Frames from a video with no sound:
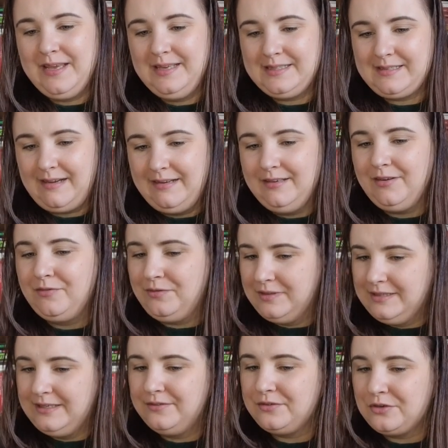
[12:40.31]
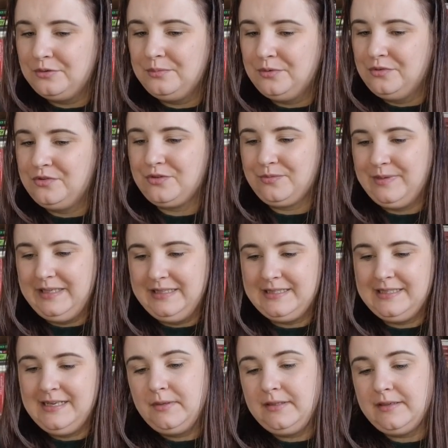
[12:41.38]
It's kind of a difficult book to read,
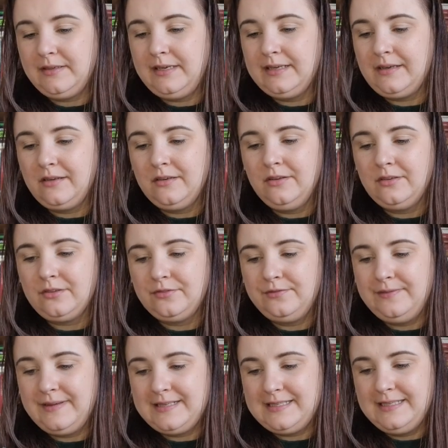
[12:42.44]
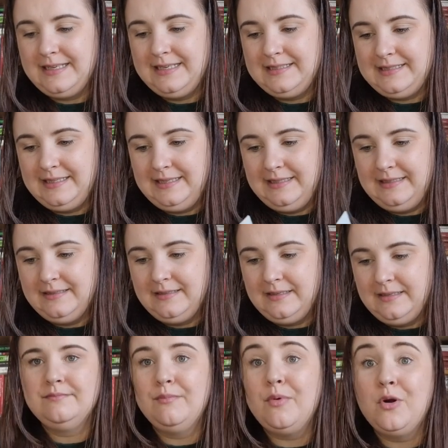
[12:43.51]
but there are like a lot of fascinating
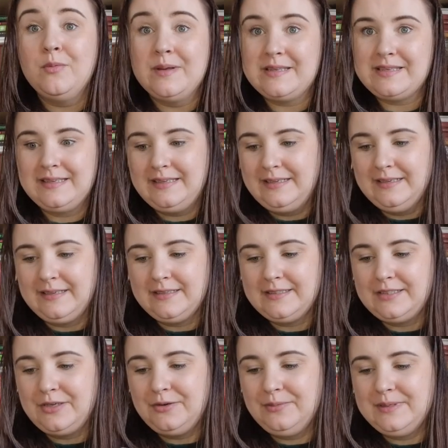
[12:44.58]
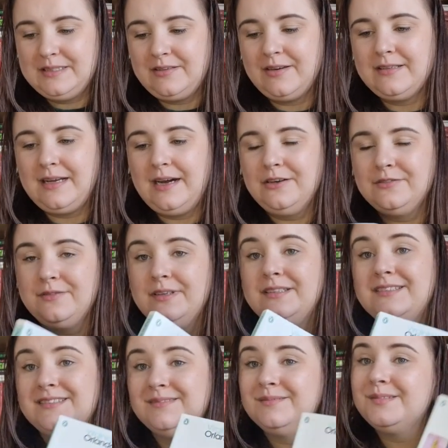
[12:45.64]
moments in here. So we start out with
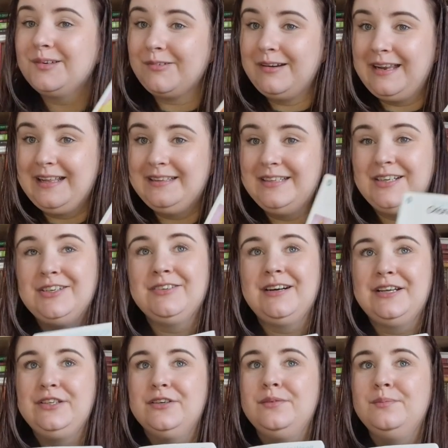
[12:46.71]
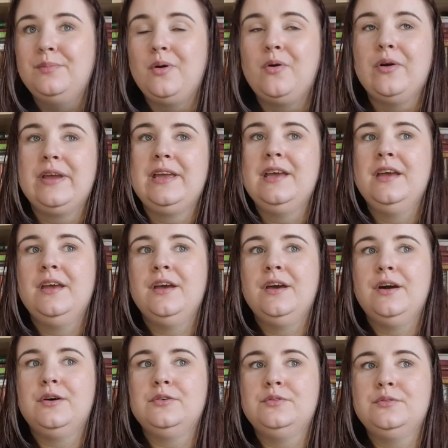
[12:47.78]
Orlando, a young boy
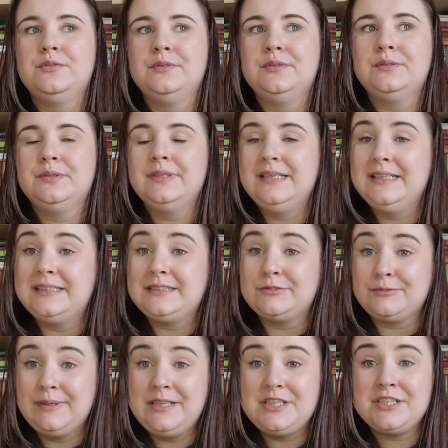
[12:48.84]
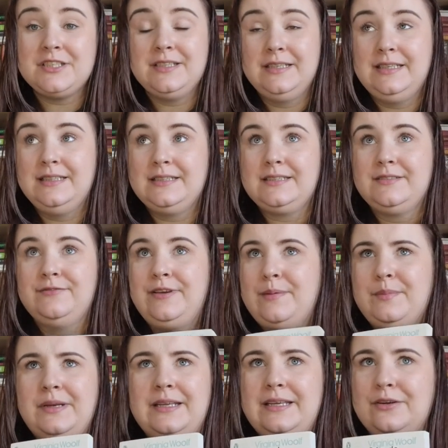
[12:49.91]
who is rich. He is
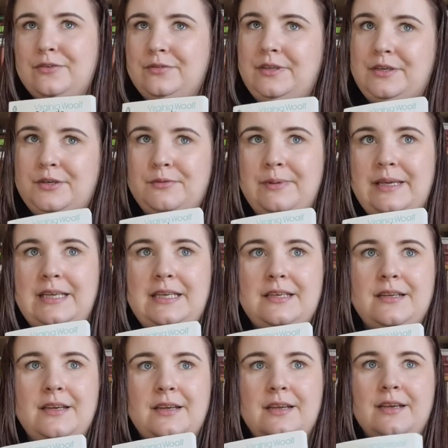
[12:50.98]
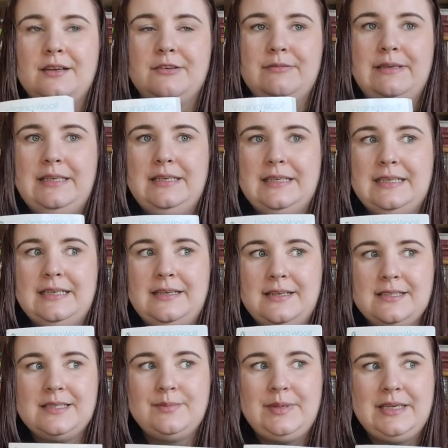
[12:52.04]
family of the Queen, Queen
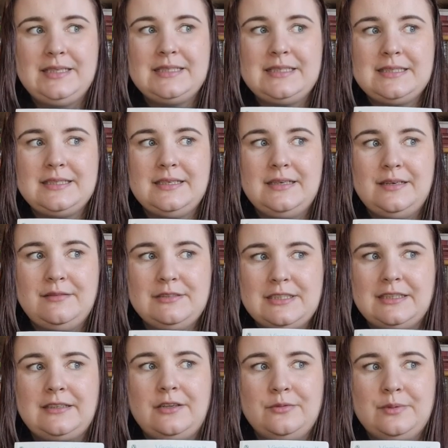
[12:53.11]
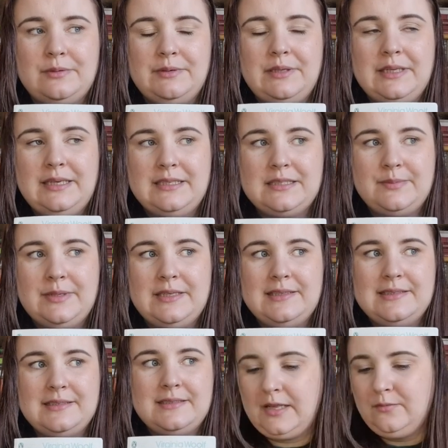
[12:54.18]
Elizabeth. We start out with Queen
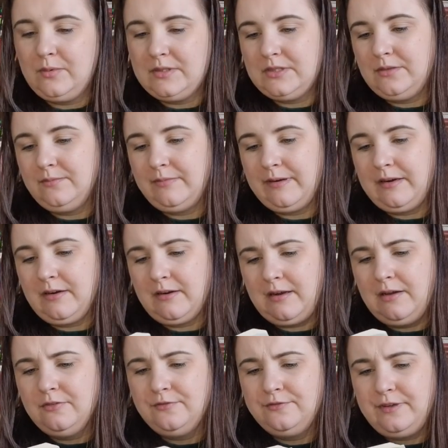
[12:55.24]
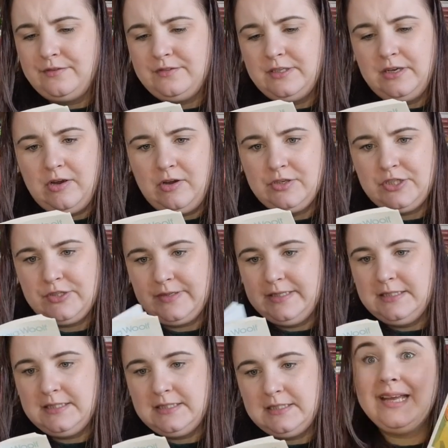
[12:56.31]
Elizabeth. It was somewhere around
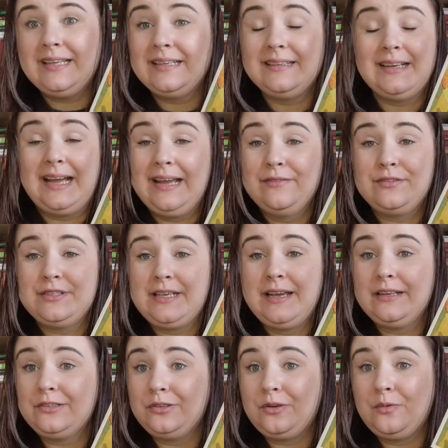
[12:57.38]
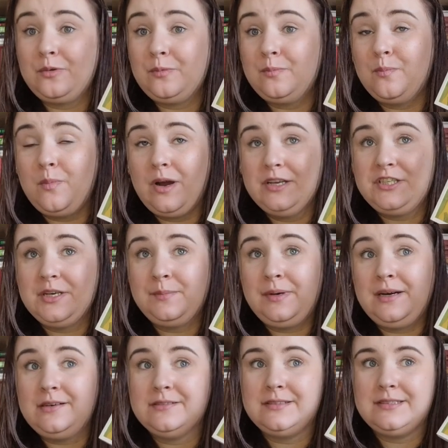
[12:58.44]
1500s. And I have to say, I don't know much
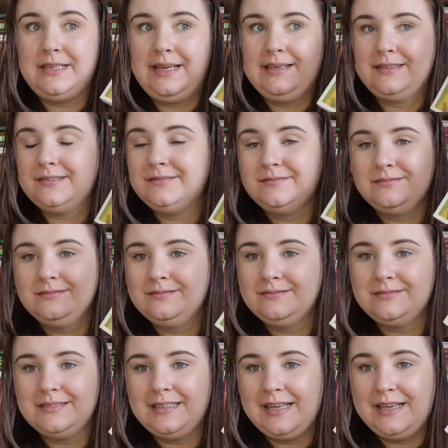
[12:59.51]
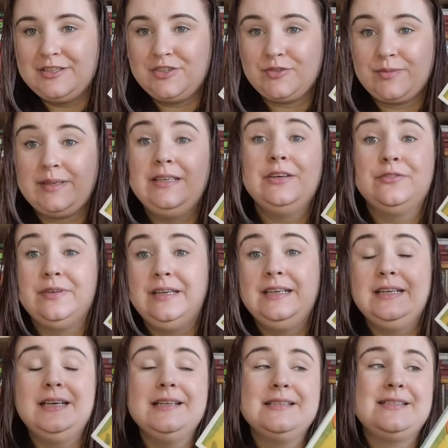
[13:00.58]
about like the history of
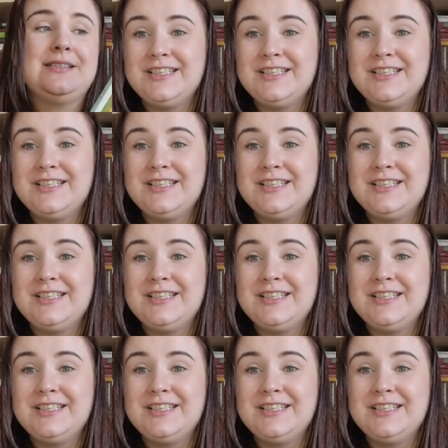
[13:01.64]
England.